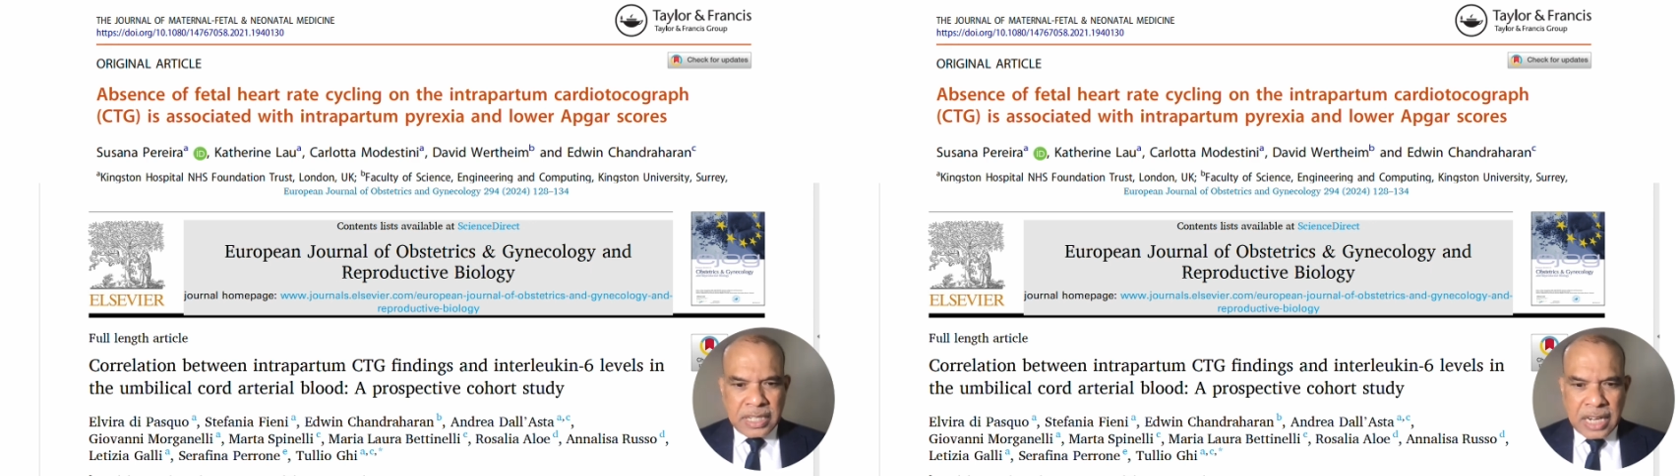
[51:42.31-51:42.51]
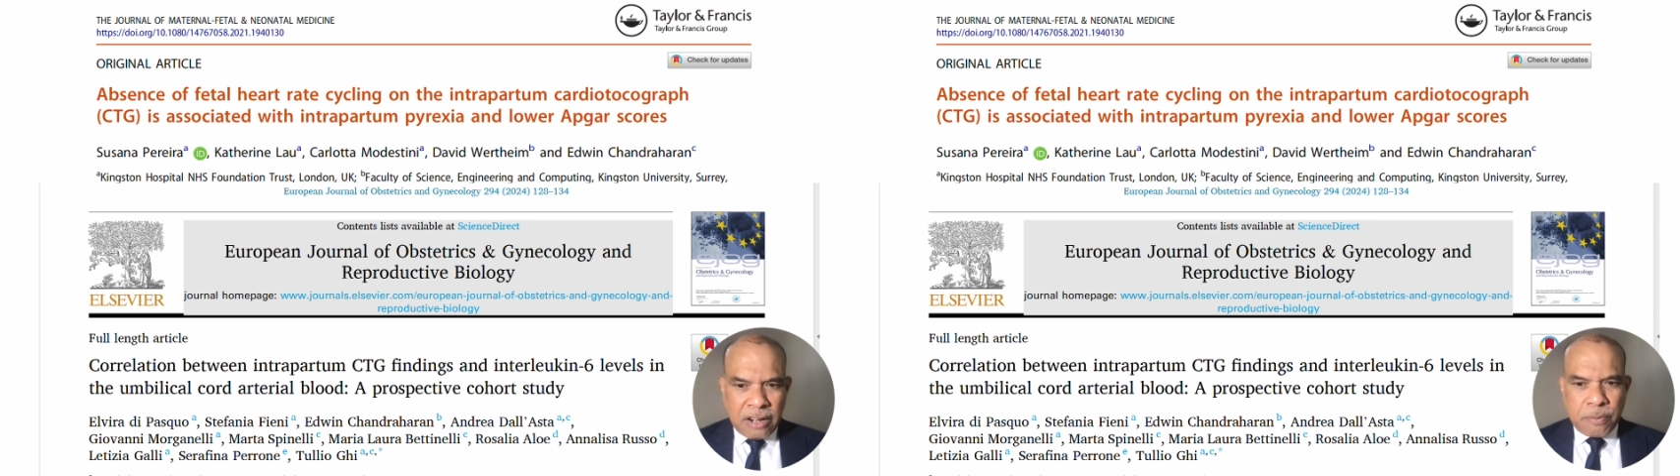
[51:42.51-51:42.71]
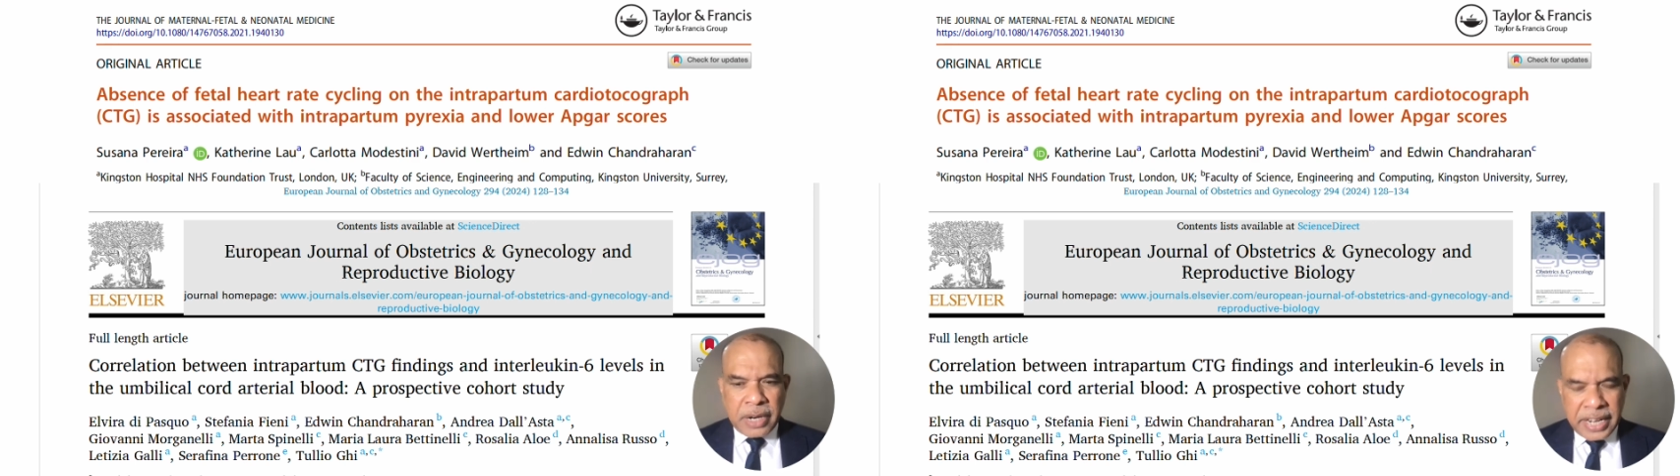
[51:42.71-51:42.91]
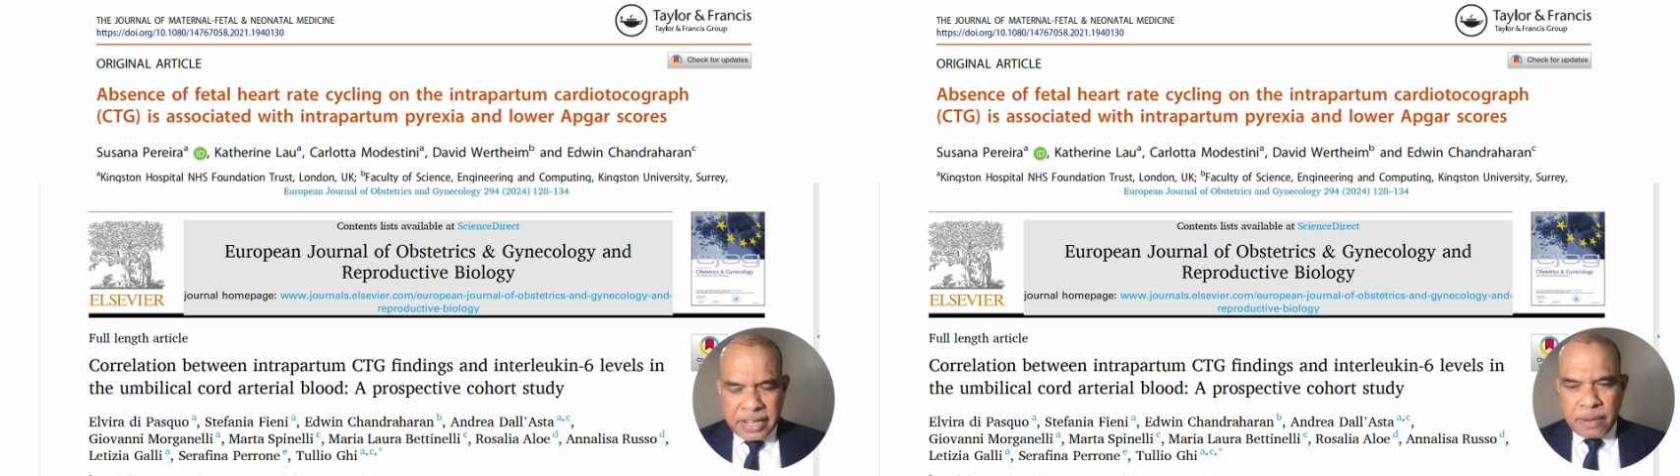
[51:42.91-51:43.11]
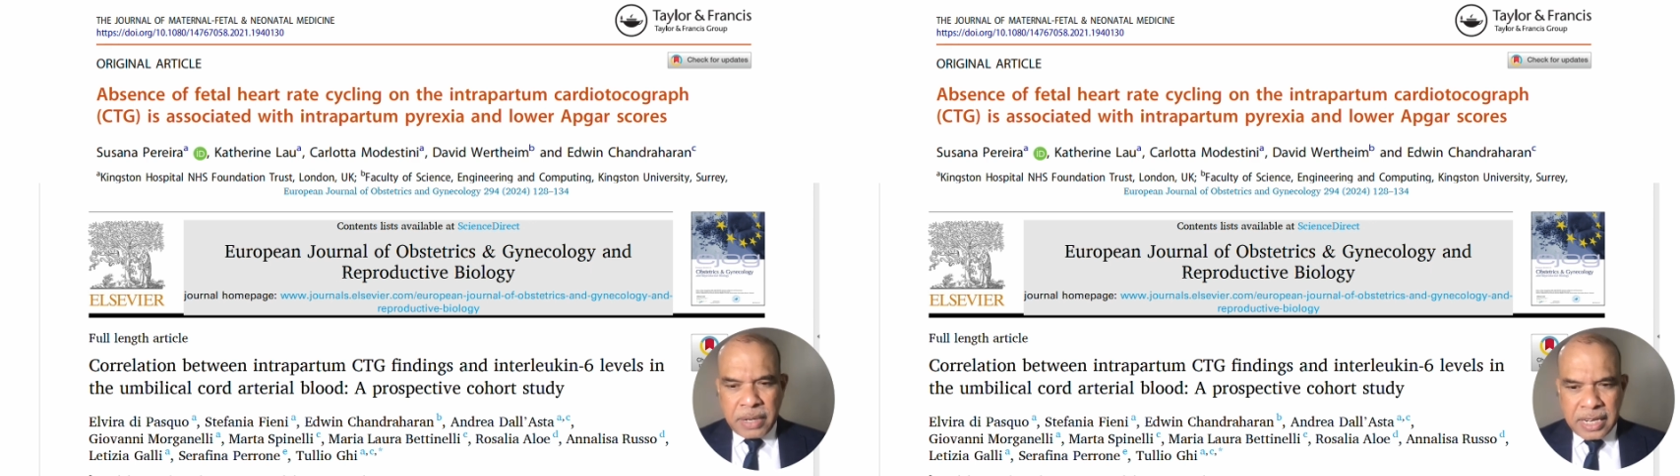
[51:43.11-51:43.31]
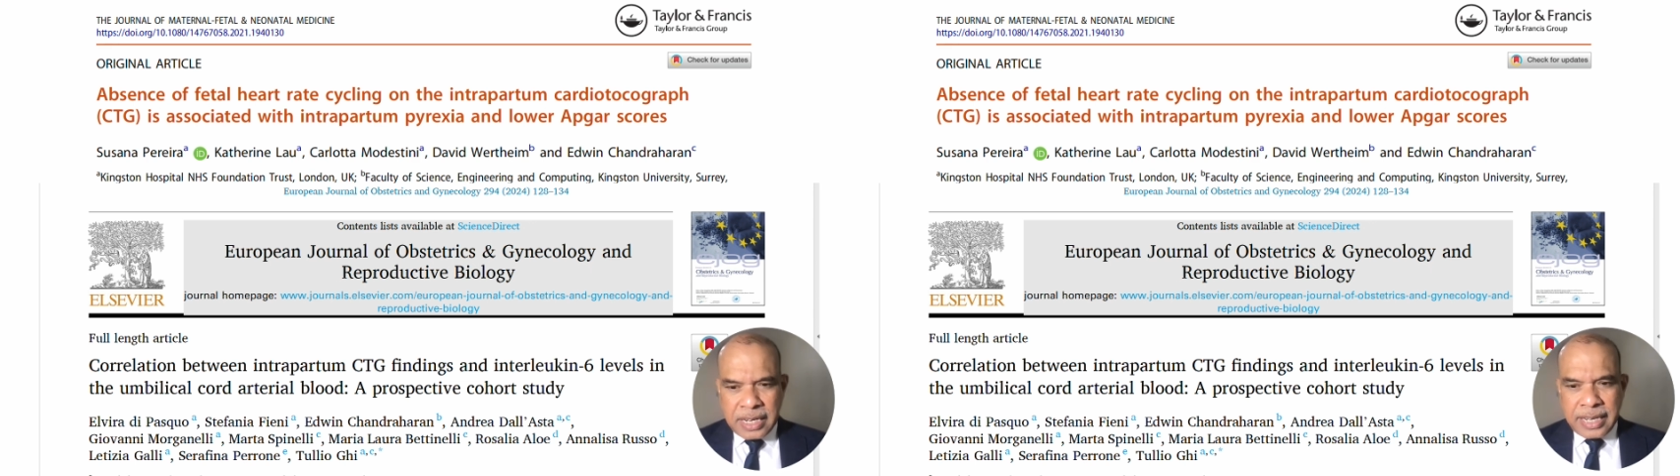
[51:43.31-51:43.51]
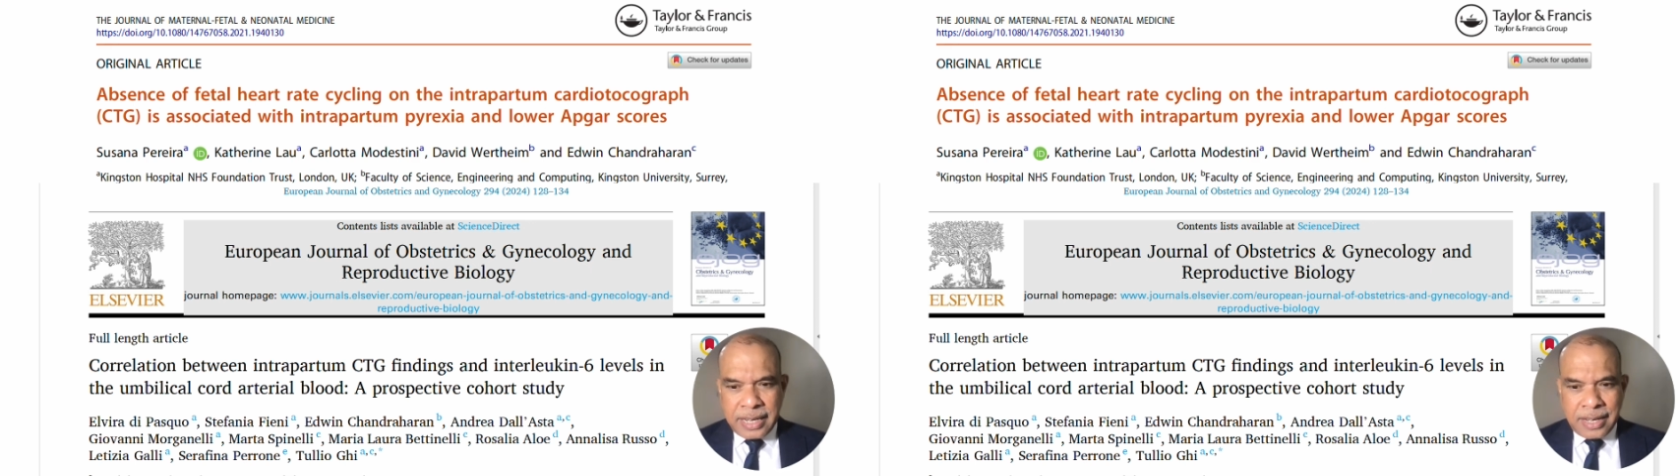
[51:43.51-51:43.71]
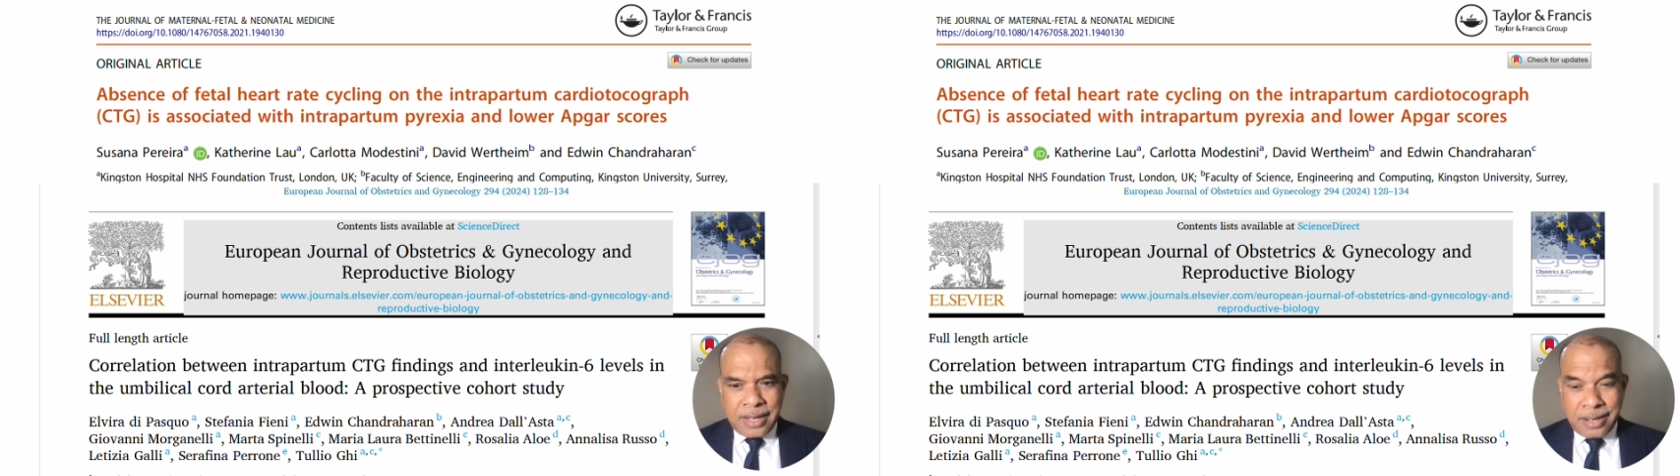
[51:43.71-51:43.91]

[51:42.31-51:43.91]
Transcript: now biochemically,